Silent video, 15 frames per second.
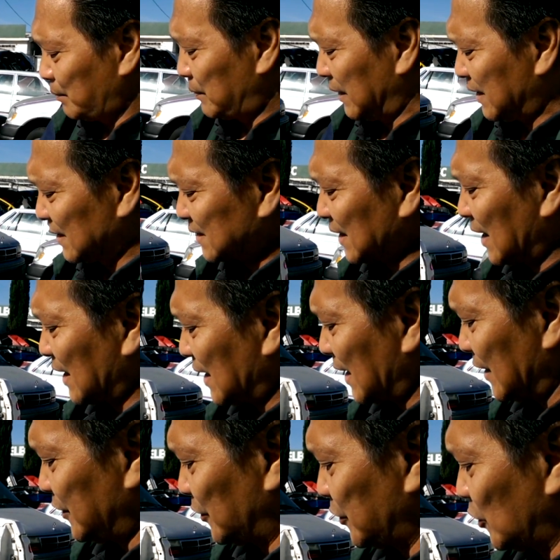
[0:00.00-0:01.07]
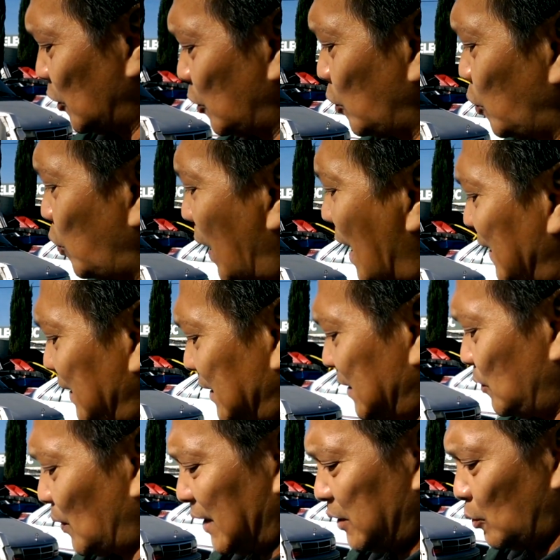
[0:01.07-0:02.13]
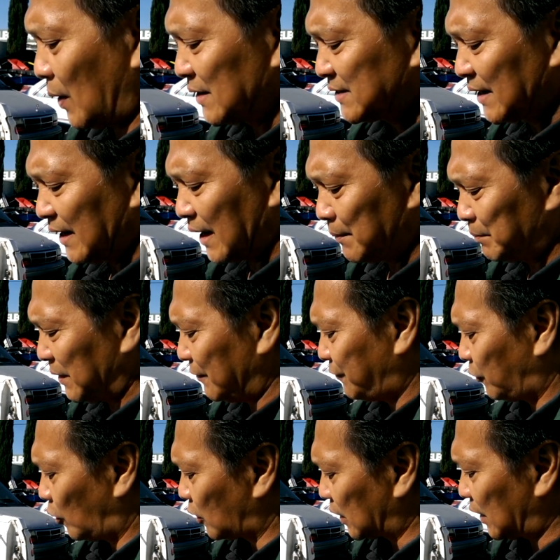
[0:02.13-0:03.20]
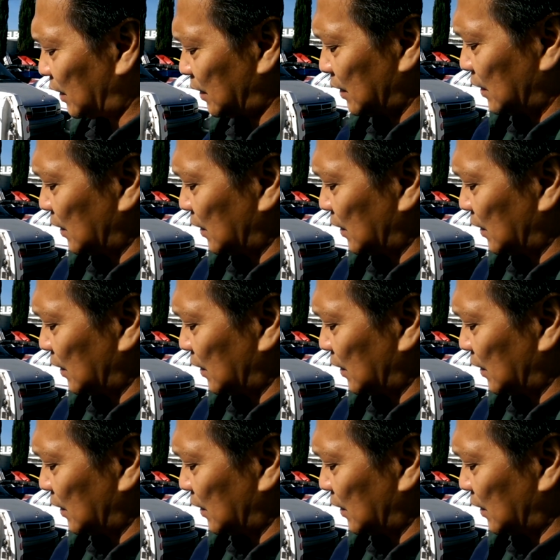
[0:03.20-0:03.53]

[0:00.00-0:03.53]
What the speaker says: Because I don't know why he wants an MP4.